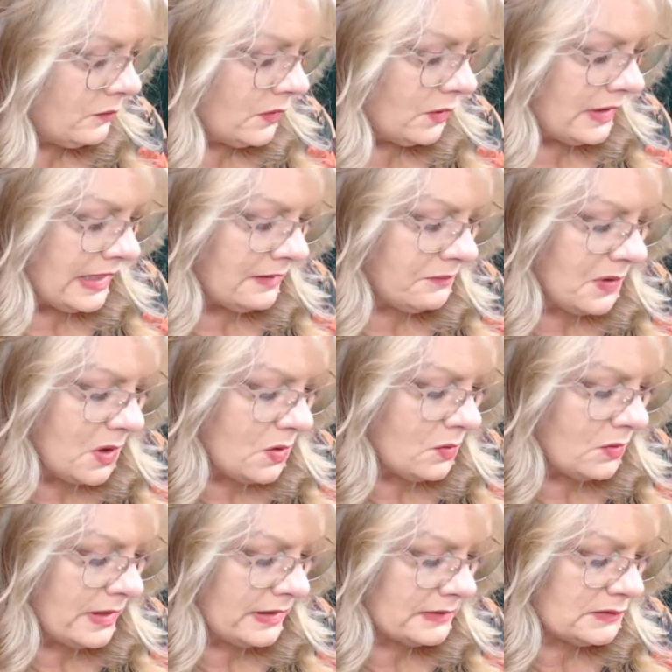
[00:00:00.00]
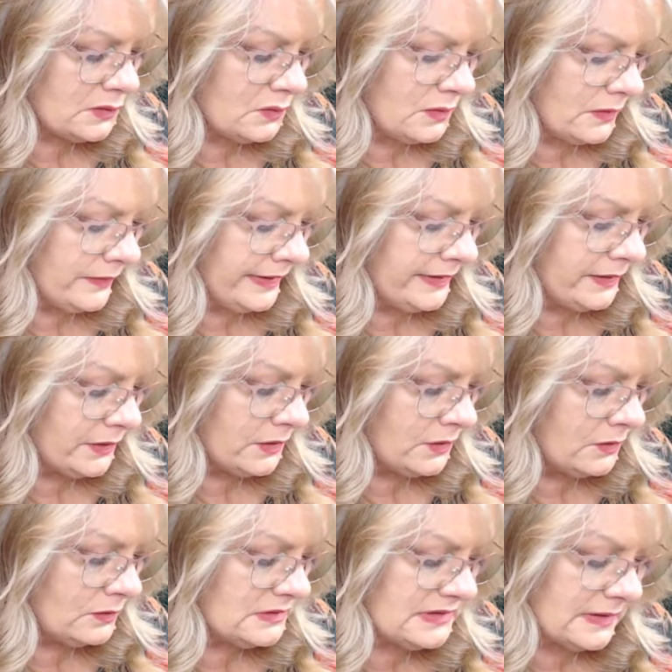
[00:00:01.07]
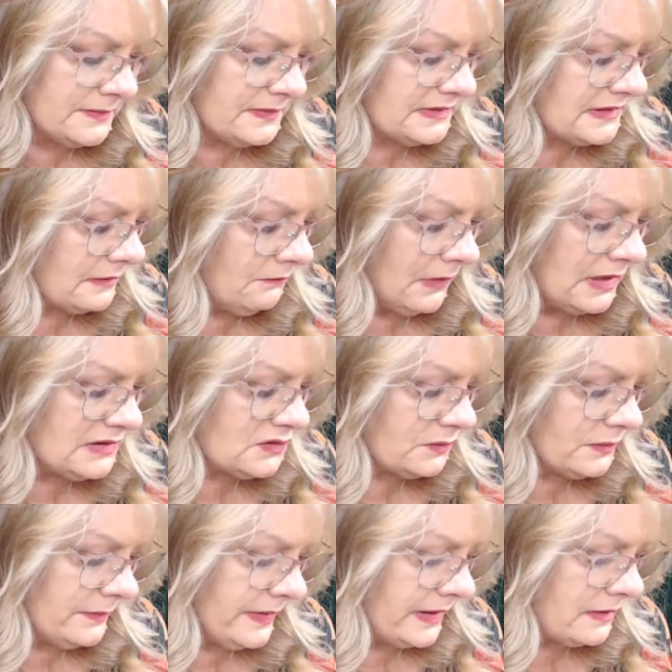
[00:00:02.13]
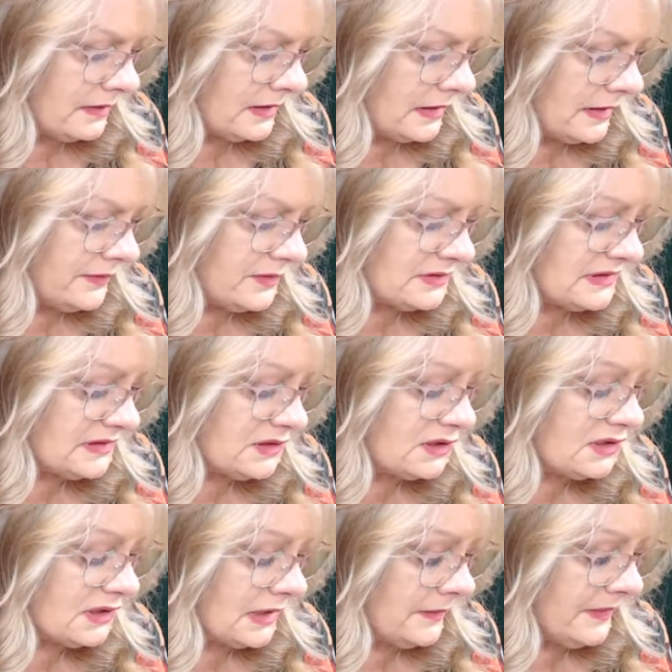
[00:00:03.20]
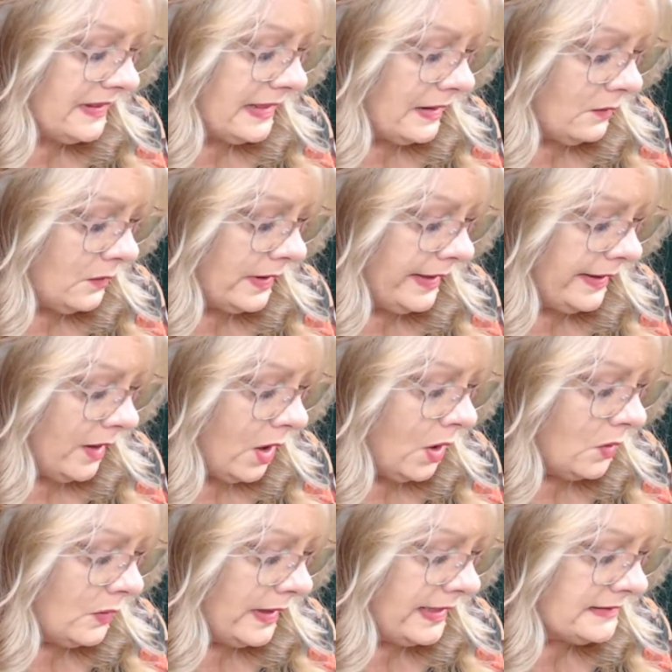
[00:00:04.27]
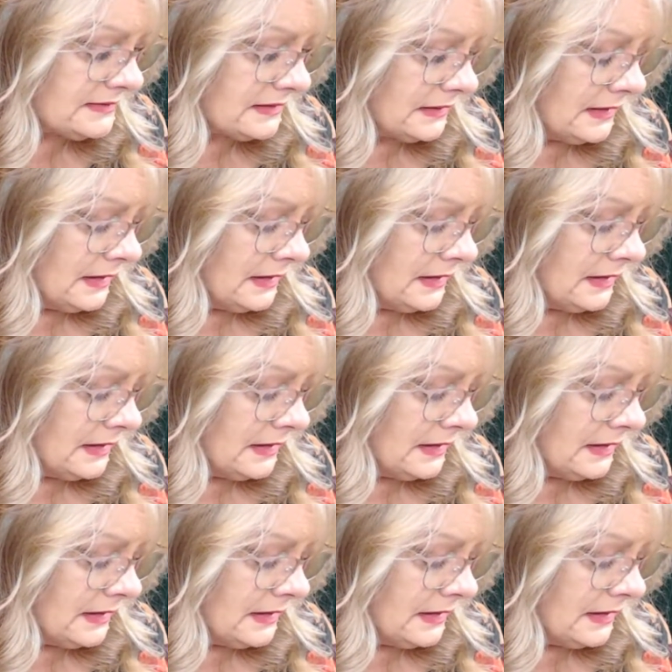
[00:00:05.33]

will keep going, doing what we do. Some months will be better than others. It's just going to be that way always.